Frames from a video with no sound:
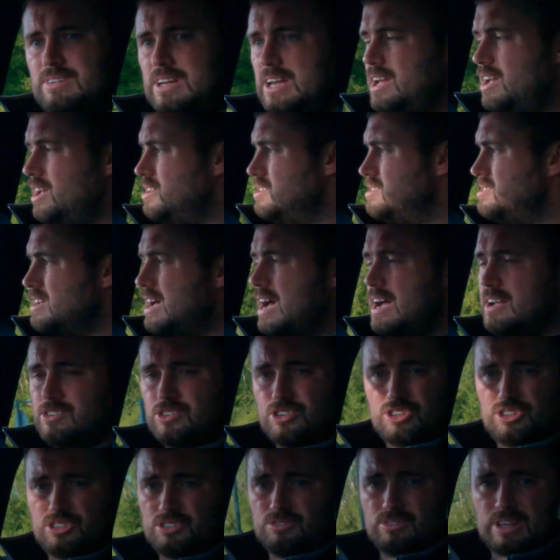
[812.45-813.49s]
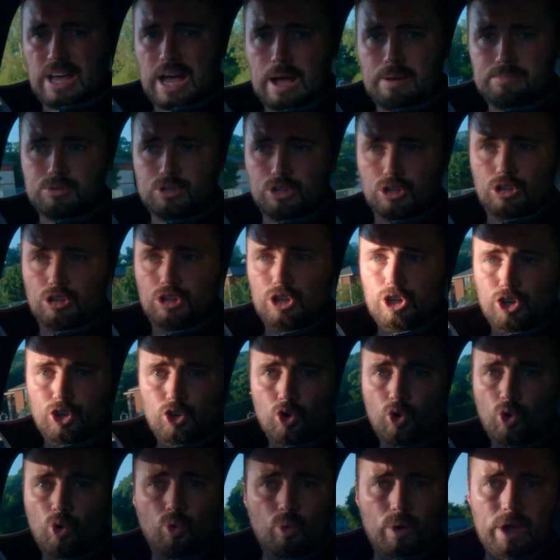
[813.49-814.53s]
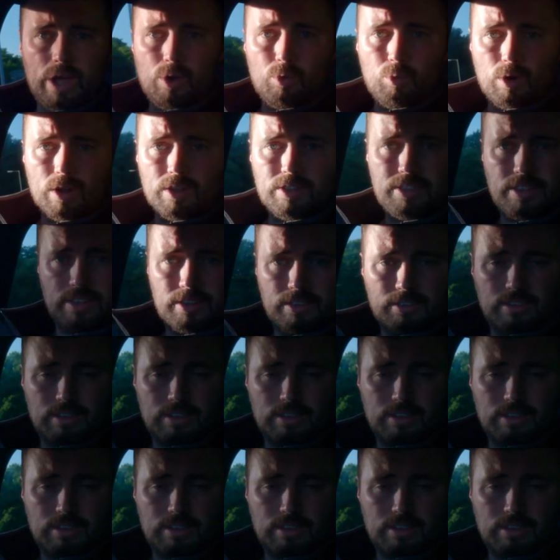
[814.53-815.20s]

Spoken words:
is just absolutely no way worth it.